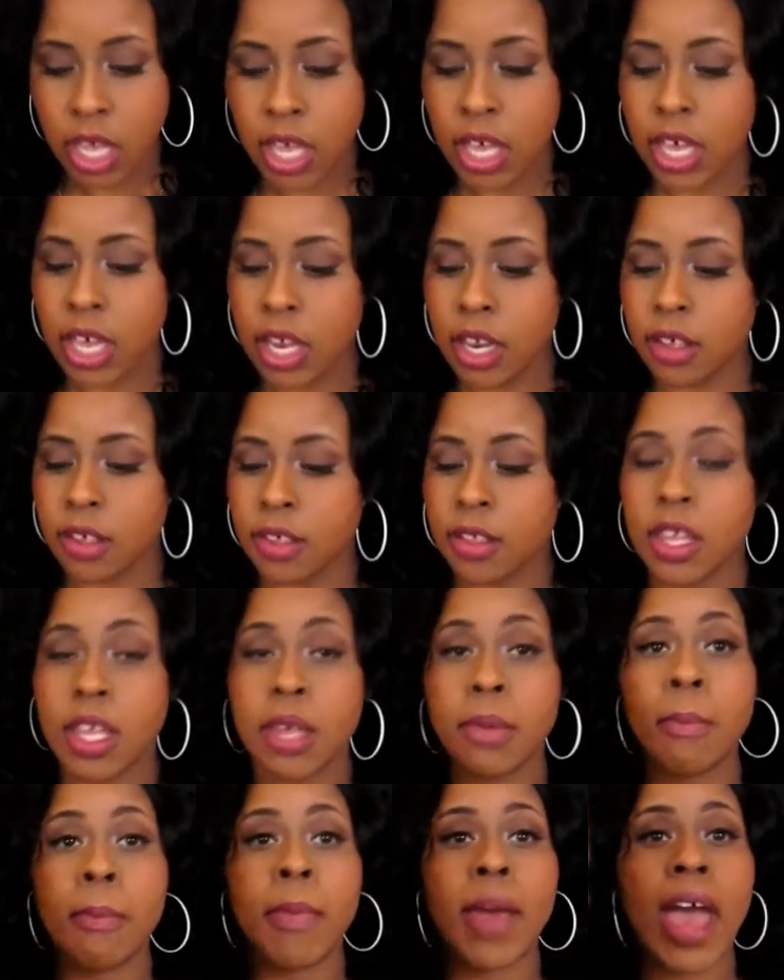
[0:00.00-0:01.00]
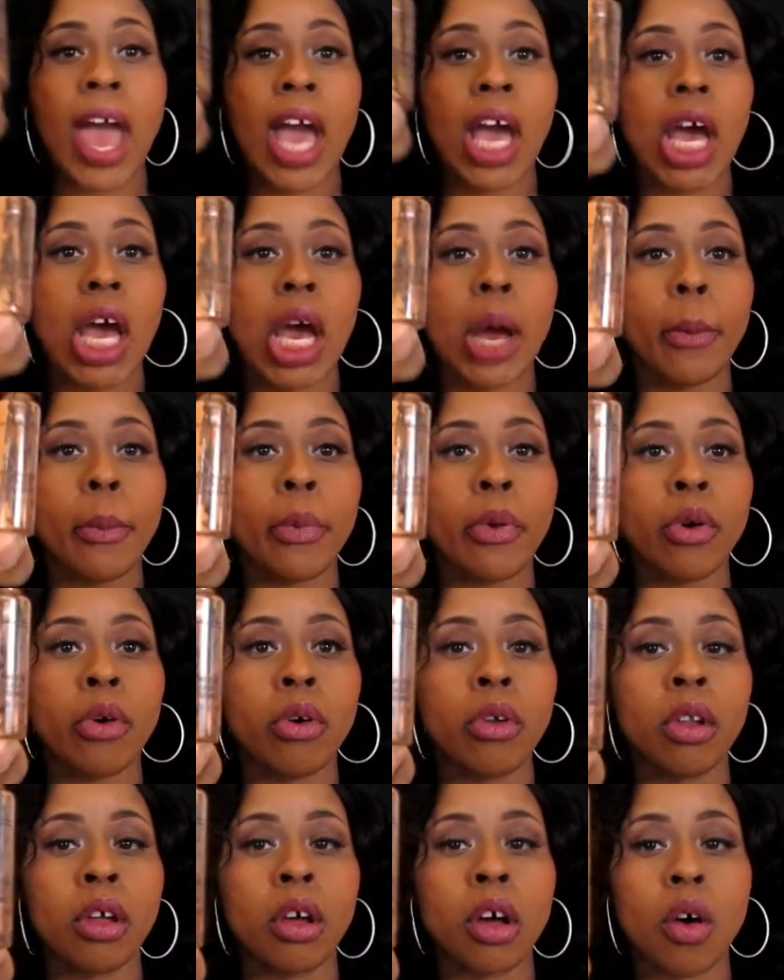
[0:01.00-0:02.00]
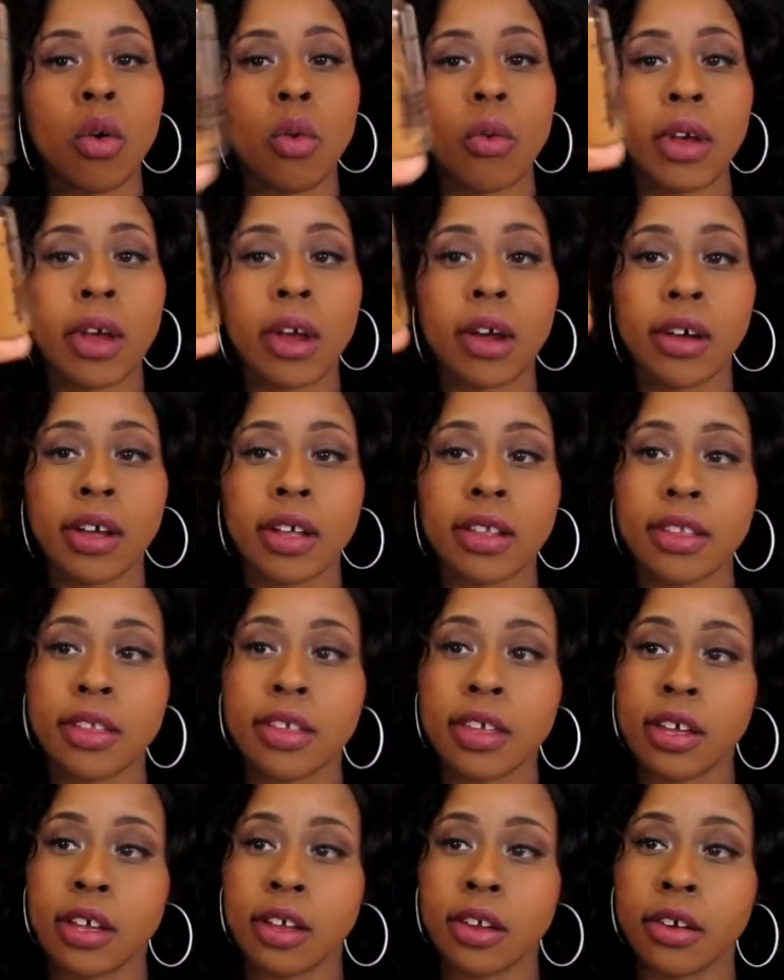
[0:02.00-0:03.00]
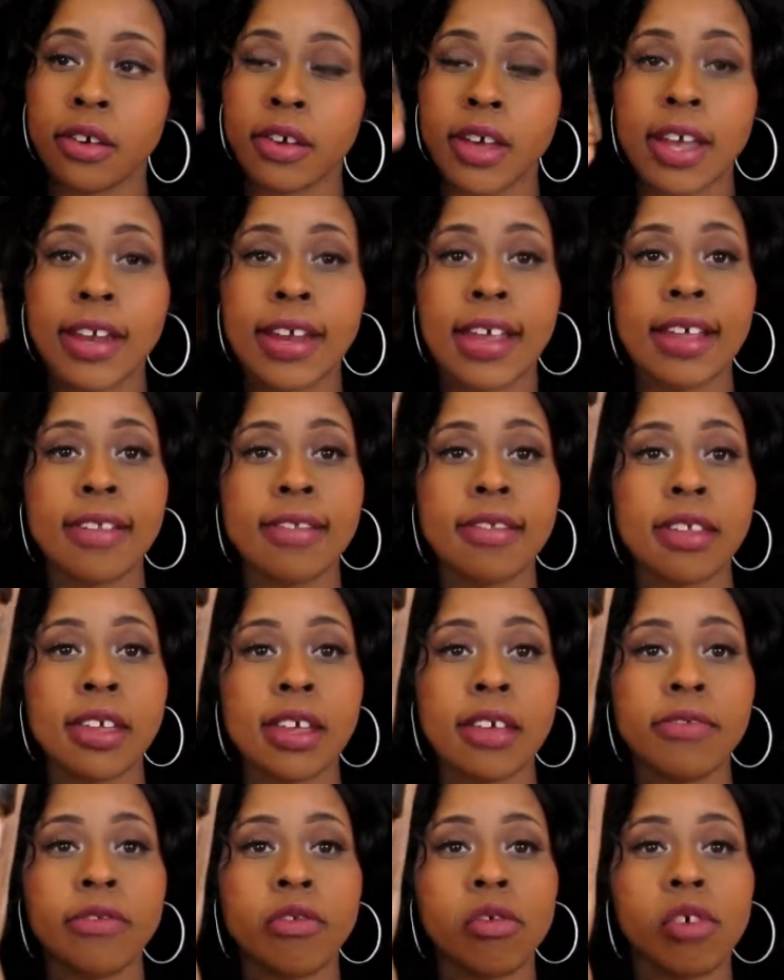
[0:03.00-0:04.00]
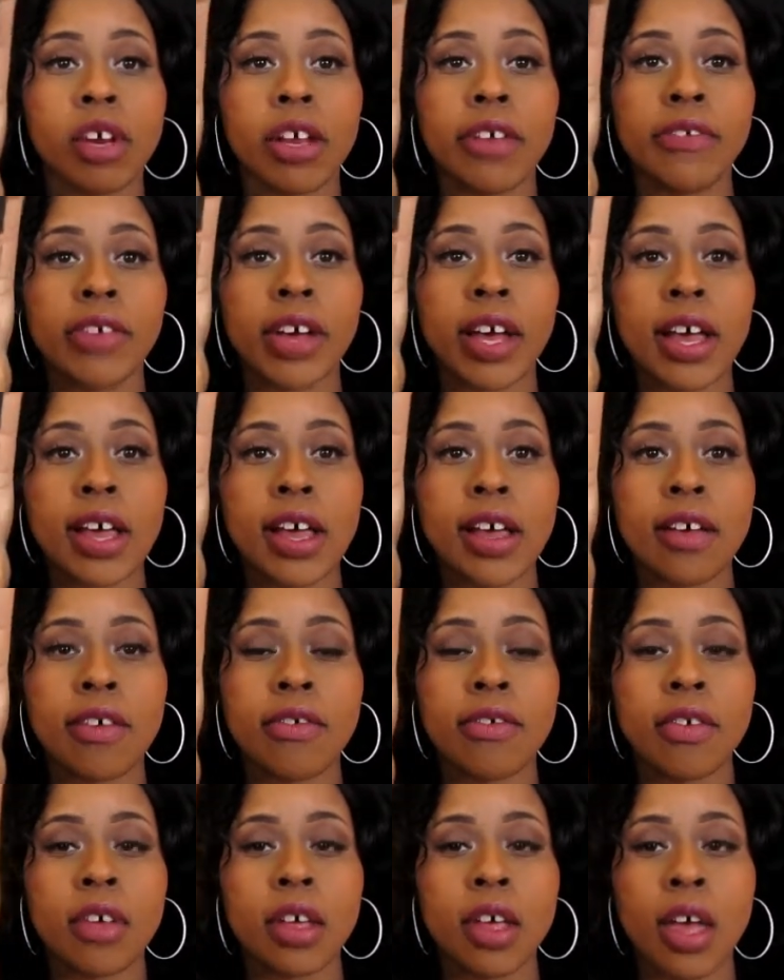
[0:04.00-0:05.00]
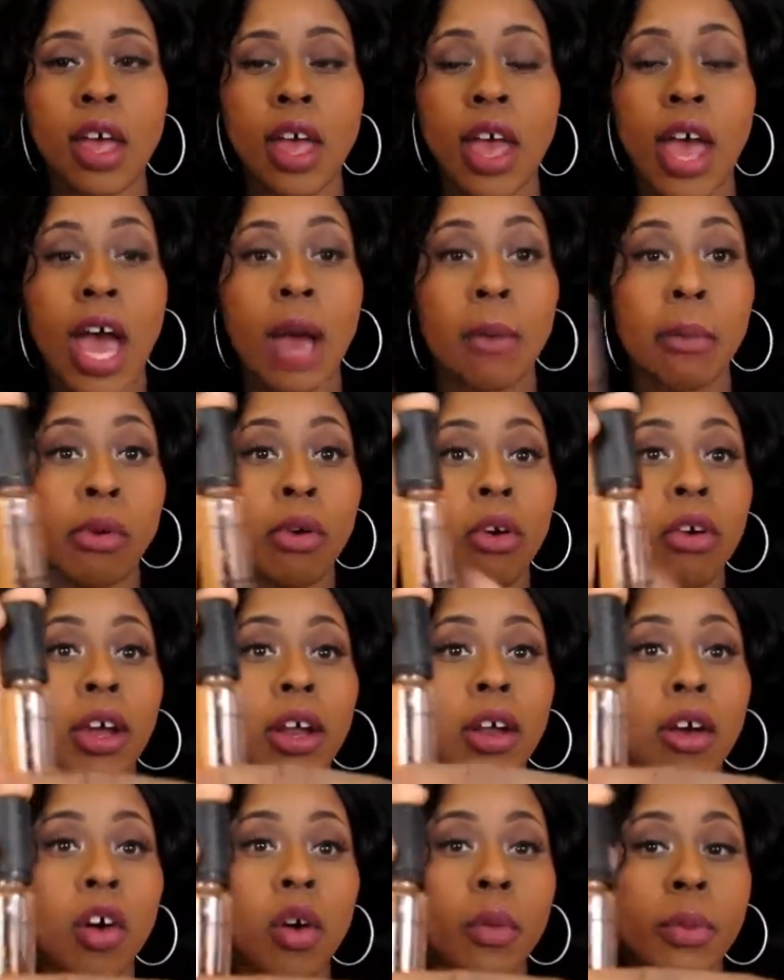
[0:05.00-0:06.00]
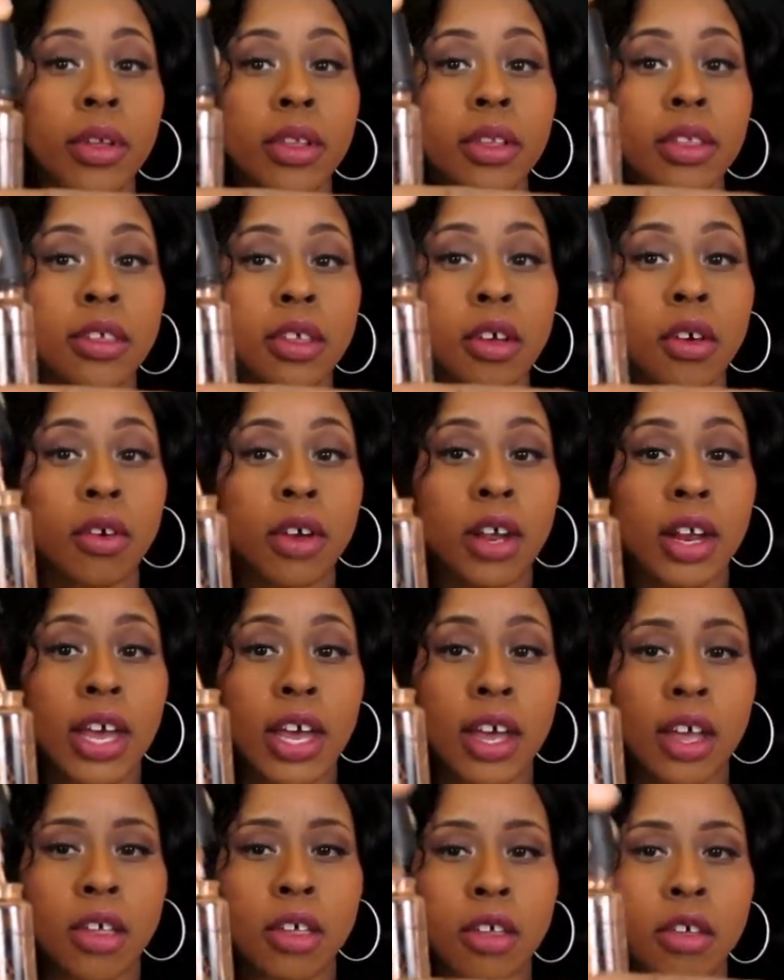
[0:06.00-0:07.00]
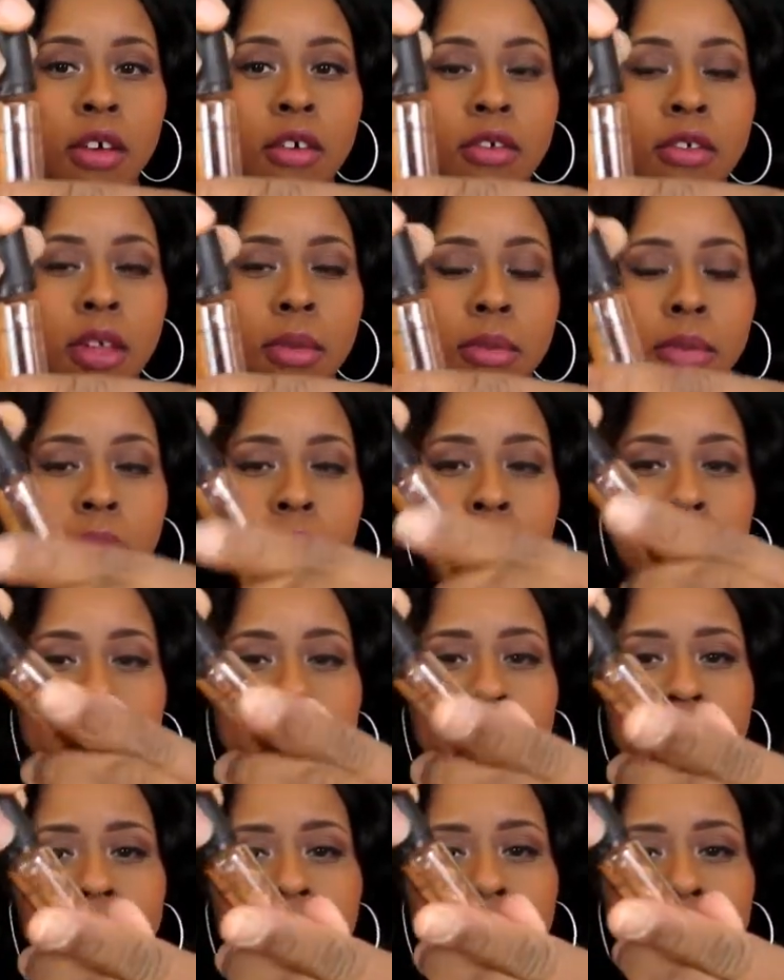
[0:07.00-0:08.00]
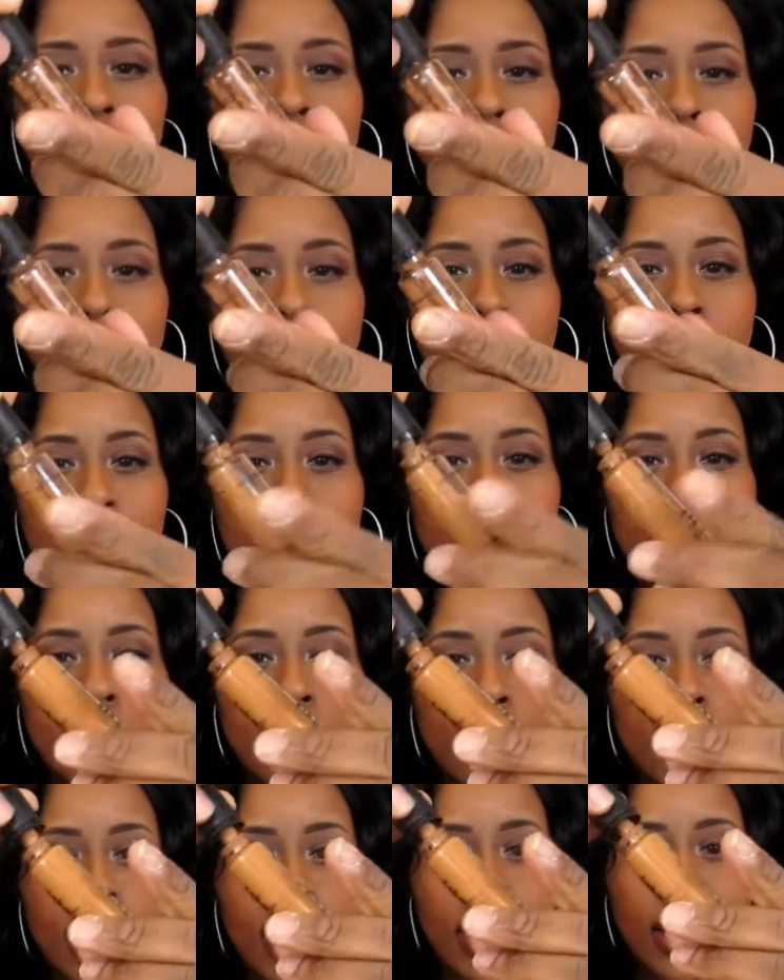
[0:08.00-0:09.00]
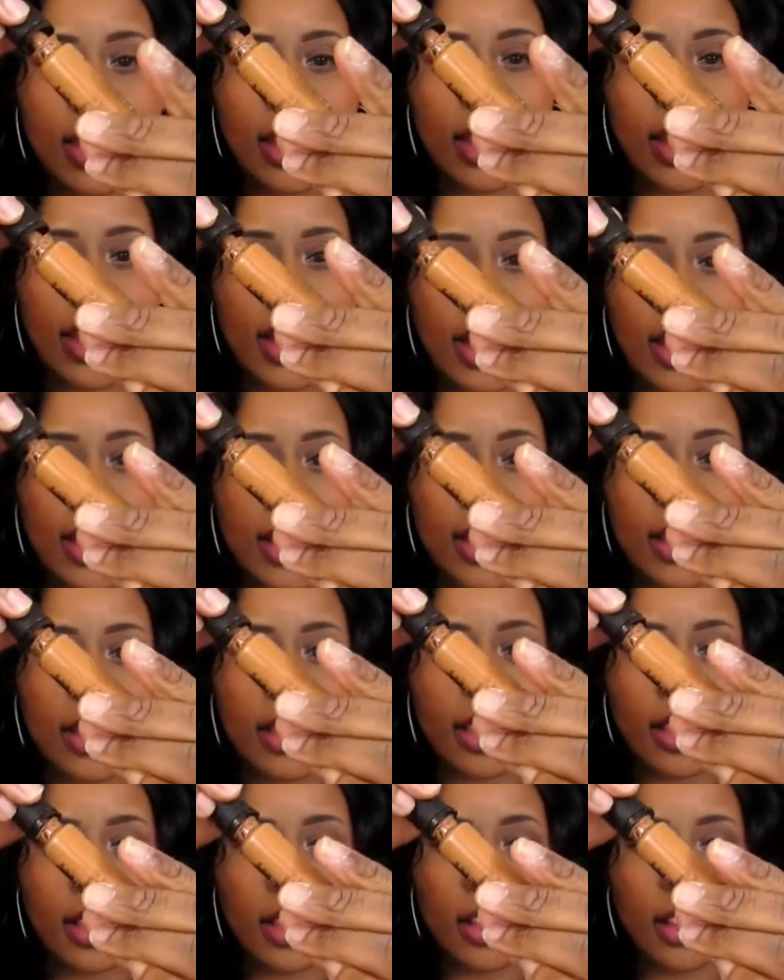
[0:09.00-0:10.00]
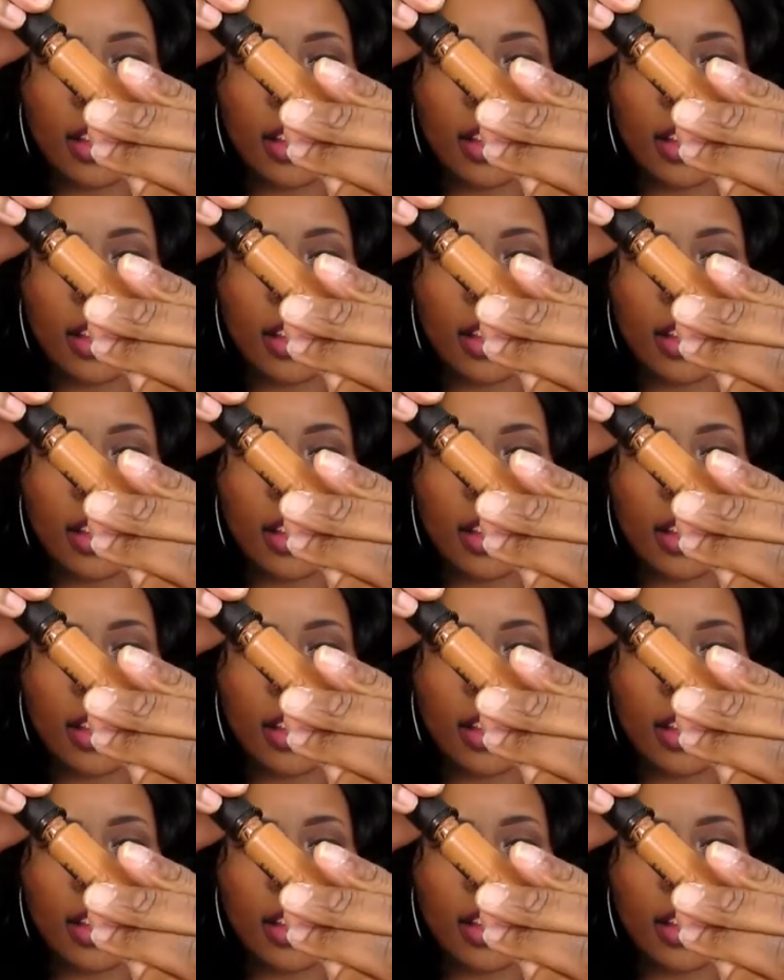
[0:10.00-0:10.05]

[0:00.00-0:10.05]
It is the MAC Pro Longwear Concealer in NC45. I broke it open so that I can use it, but once I did that, I didn't